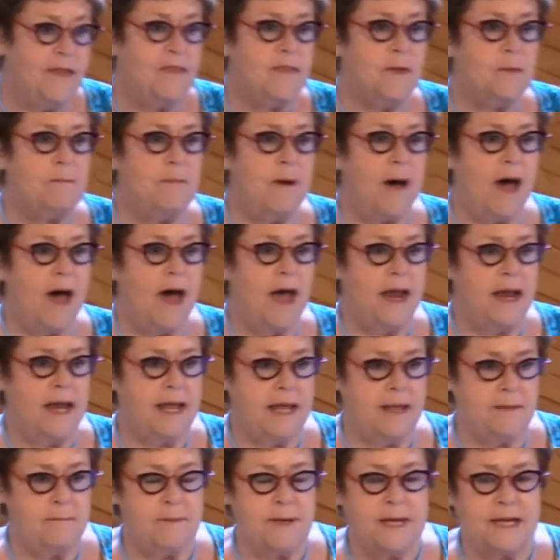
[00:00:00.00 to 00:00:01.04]
The
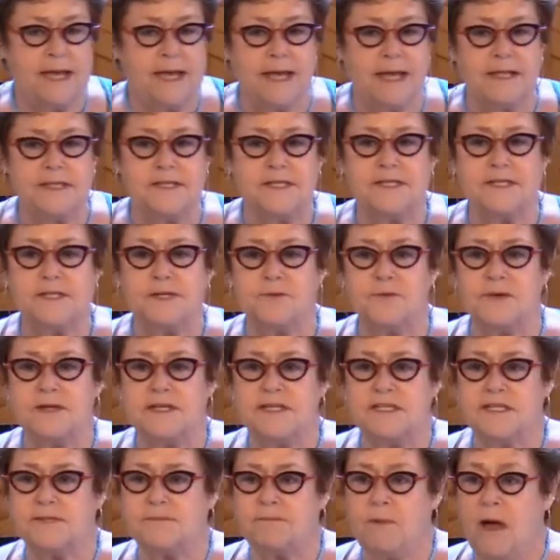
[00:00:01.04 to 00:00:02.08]
body begins to
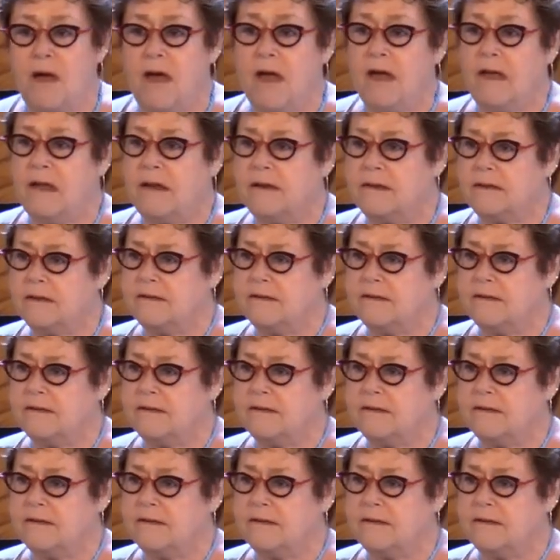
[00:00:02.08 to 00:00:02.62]
respond